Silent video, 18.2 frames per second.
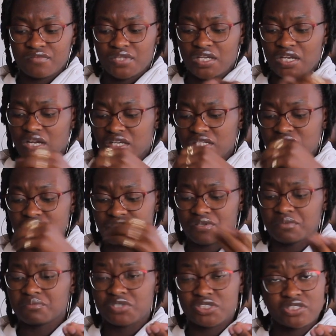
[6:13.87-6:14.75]
Guys, if
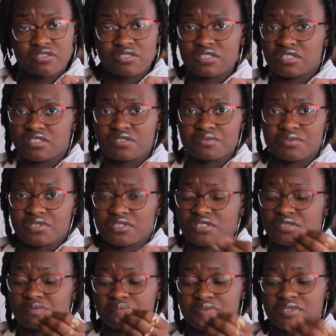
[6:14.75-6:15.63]
I'm butchering these
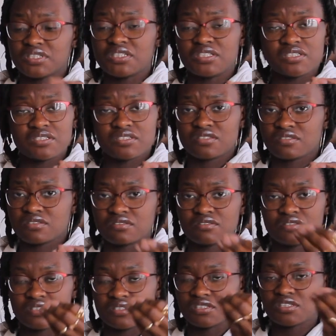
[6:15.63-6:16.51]
words, please
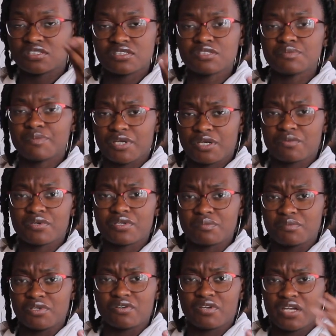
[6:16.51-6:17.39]
just bear
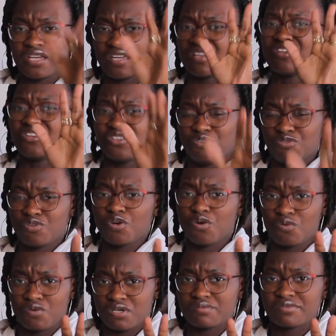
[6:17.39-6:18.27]
with me, okay? You
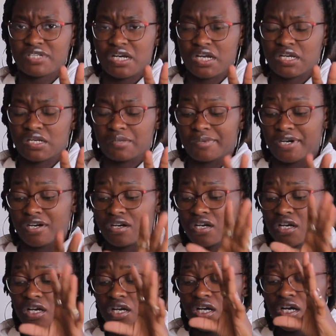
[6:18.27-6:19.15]
know what I'm talking about.
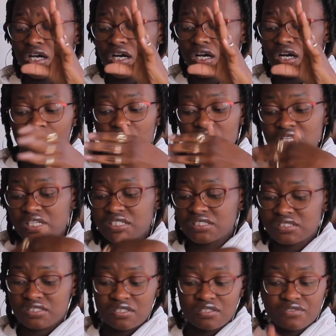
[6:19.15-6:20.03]
All
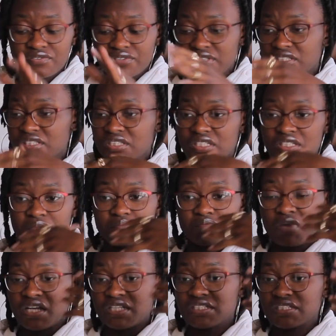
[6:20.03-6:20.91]
that stuff,
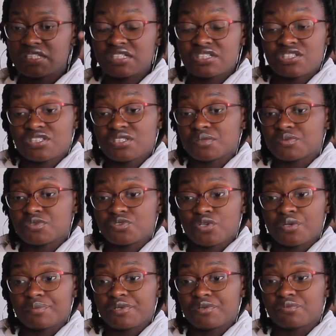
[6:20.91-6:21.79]
my skin just
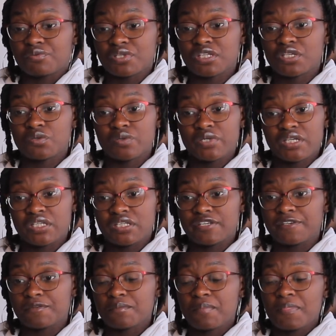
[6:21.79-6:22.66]
absorbed it really
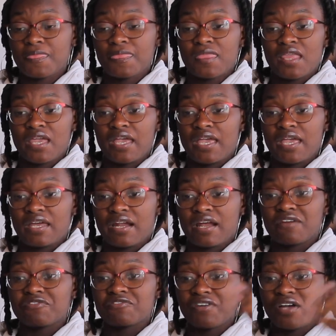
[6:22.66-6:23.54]
quickly, and
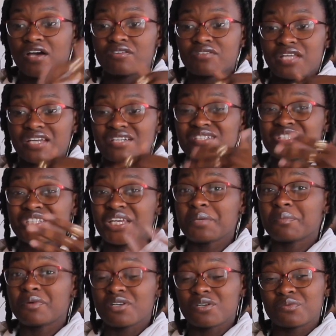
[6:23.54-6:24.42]
I found that
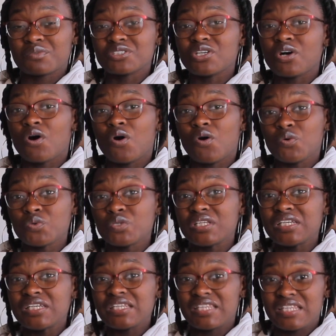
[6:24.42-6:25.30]
shea butter was the
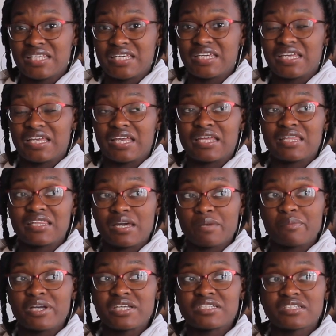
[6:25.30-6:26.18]
only thing
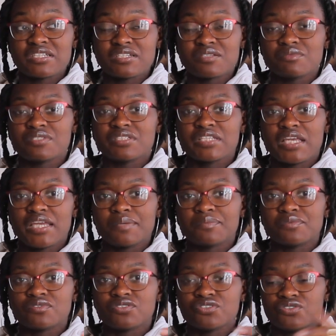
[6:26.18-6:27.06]
that my skin was
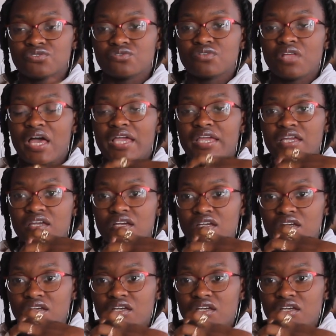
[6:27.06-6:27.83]
able to like